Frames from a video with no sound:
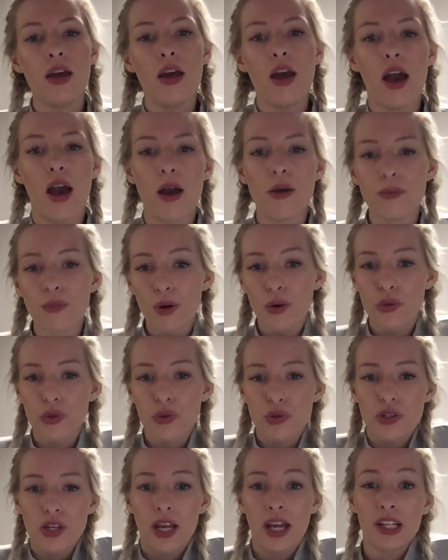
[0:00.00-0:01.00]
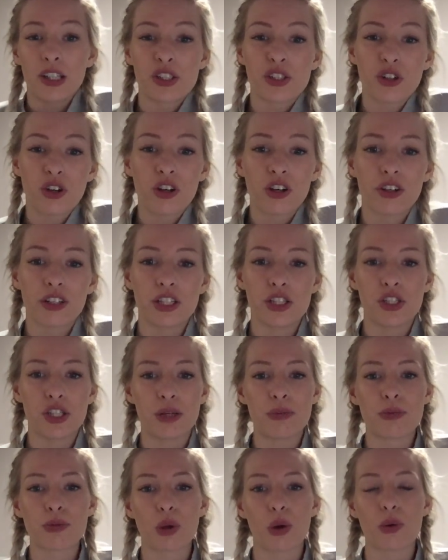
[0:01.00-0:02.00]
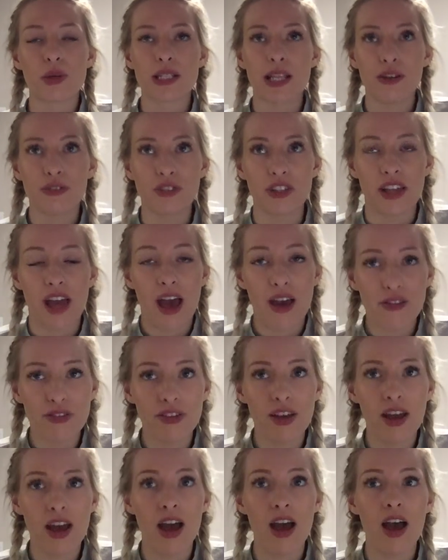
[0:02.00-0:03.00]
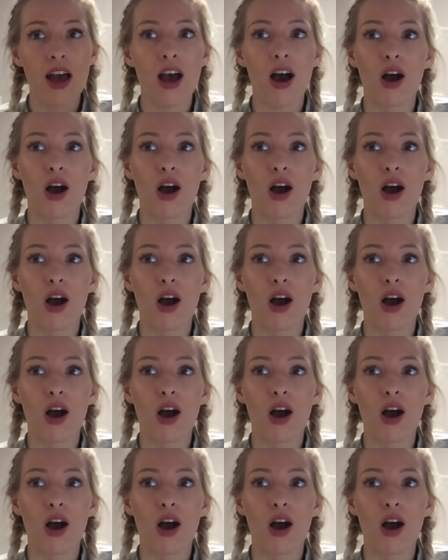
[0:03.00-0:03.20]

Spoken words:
I was also getting stronger in the gym, so I was lifting heavier.